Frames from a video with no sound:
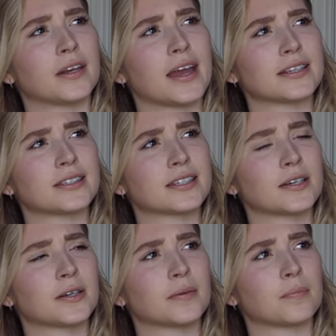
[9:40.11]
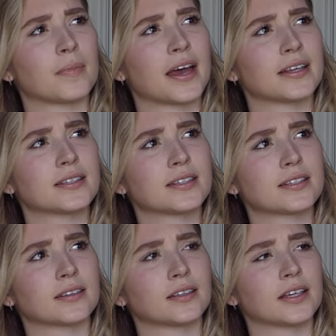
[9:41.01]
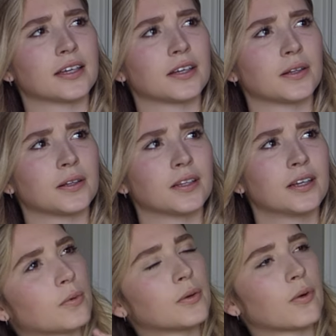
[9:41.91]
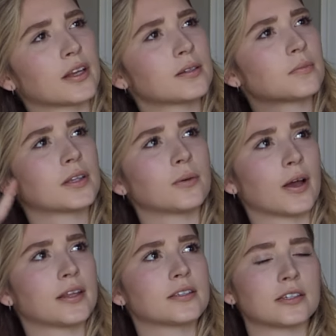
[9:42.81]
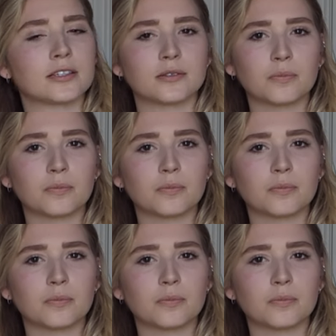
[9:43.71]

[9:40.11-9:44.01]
Nancy, Metz, Lille. We randomly went to